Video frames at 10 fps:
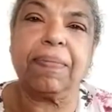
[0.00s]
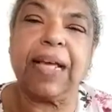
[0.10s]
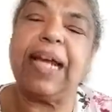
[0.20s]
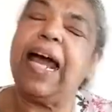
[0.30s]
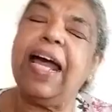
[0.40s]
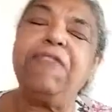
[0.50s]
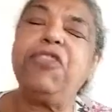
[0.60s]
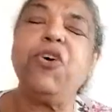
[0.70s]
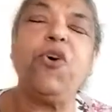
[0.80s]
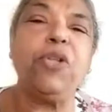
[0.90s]
And I have
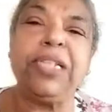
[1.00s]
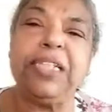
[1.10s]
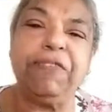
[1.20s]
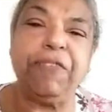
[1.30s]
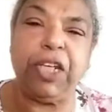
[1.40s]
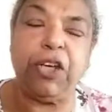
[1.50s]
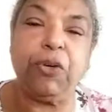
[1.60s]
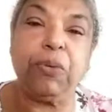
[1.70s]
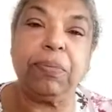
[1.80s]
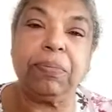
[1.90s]
to call this
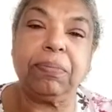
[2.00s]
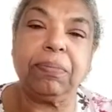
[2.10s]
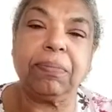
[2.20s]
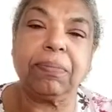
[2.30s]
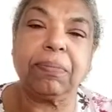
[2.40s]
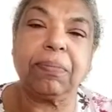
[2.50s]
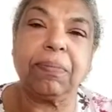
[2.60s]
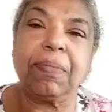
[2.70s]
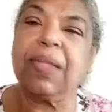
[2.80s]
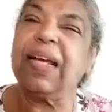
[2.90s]
video,
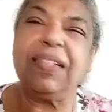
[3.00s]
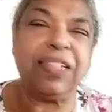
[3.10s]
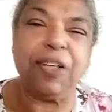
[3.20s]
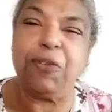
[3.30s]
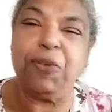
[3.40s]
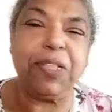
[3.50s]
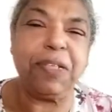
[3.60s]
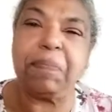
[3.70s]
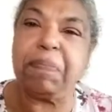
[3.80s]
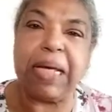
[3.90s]
Don't
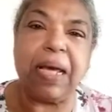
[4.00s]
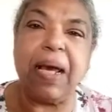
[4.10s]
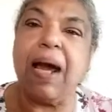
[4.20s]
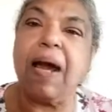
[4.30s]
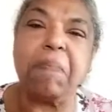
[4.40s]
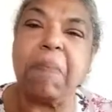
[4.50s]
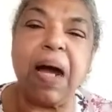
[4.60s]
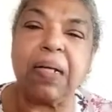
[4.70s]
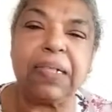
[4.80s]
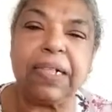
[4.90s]
Be a
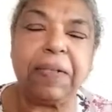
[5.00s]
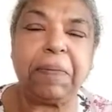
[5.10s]
Martyr.